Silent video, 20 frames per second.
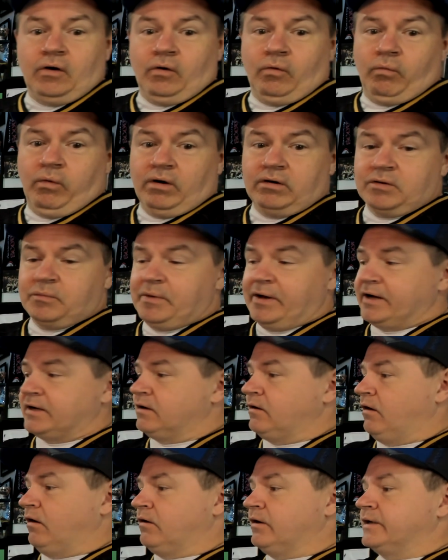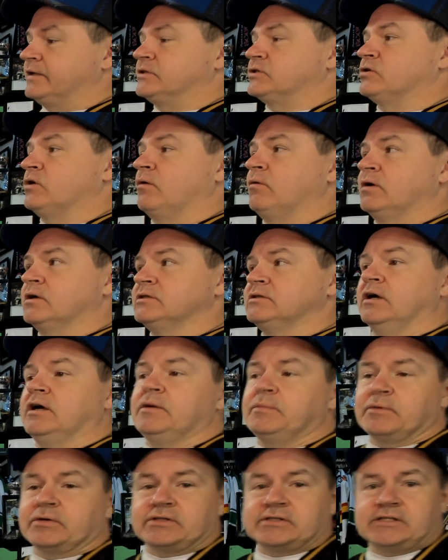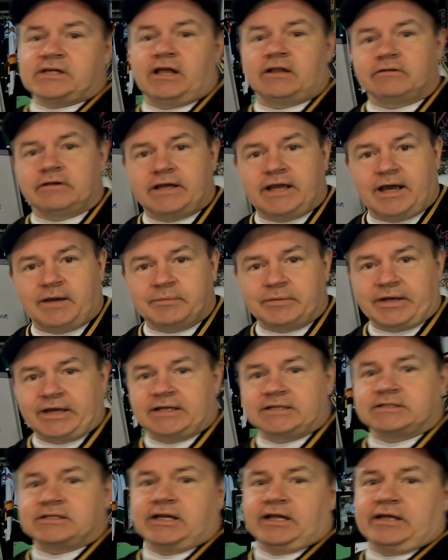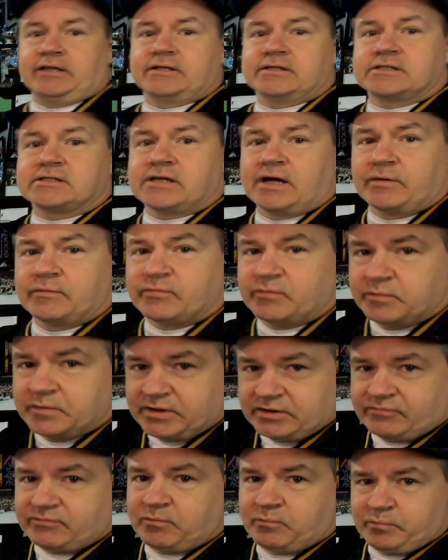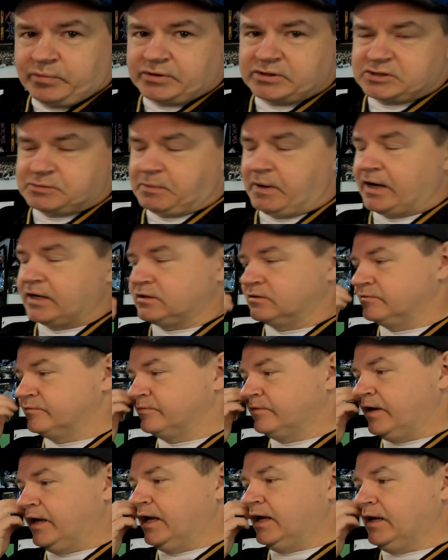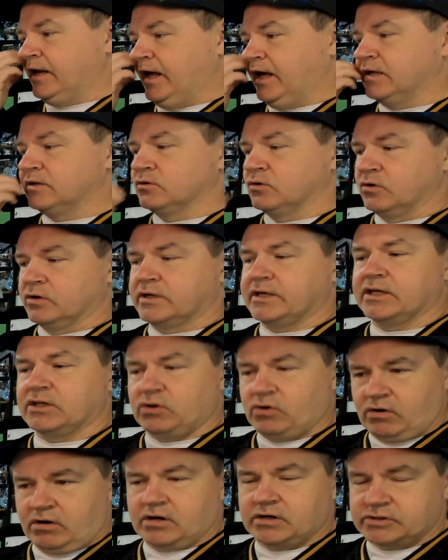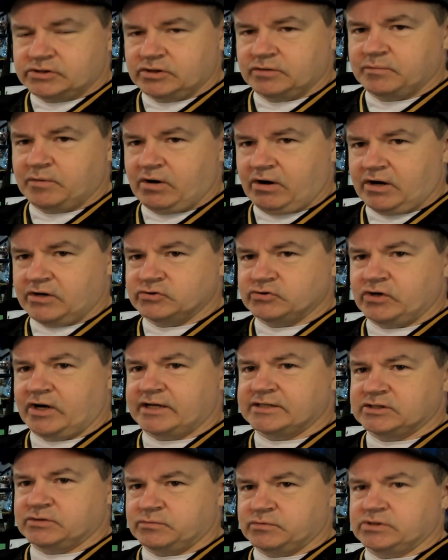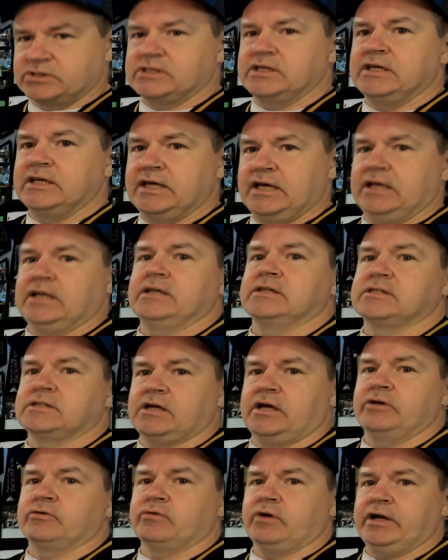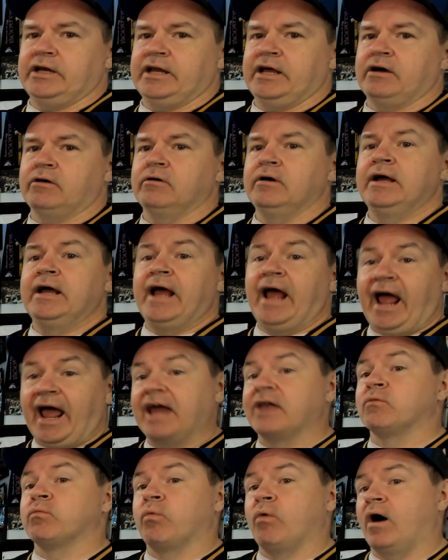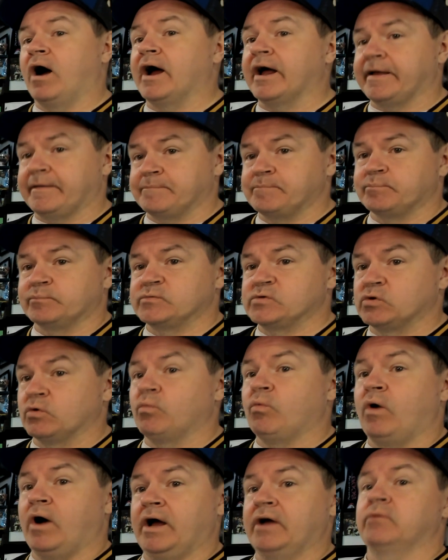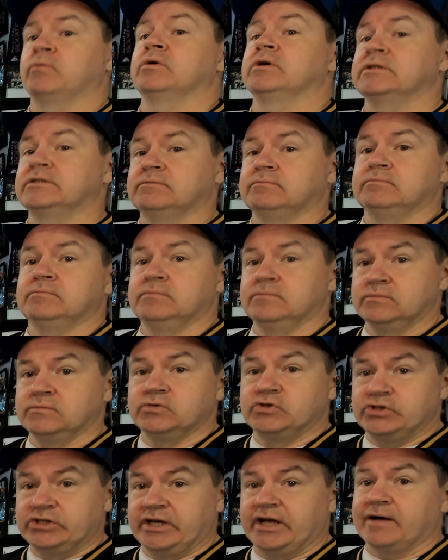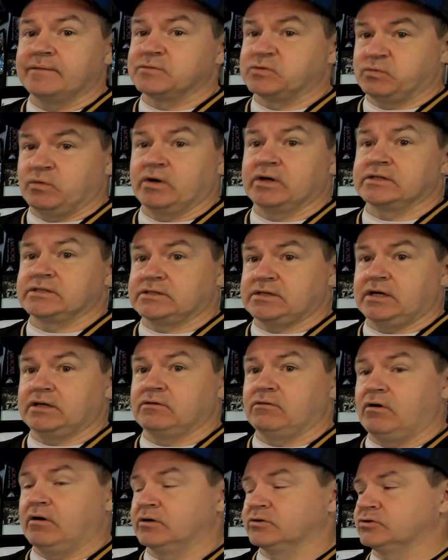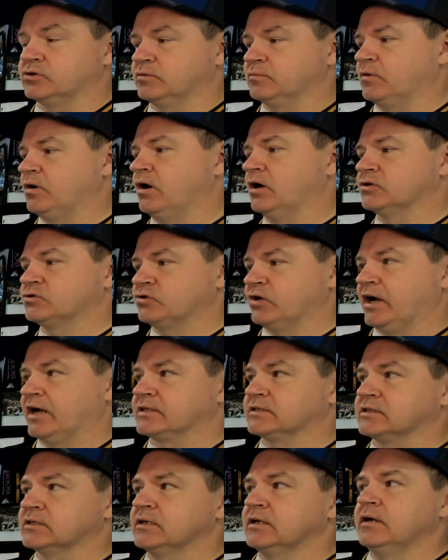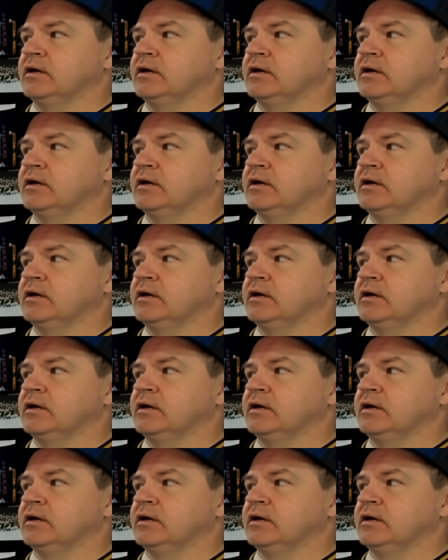Welcome back. All right, so I want to talk about the salary cap again today, this time from a different perspective, and look at long-term contracts that we're seeing getting signed right now and why. So why would GMs want to sign long-term contracts?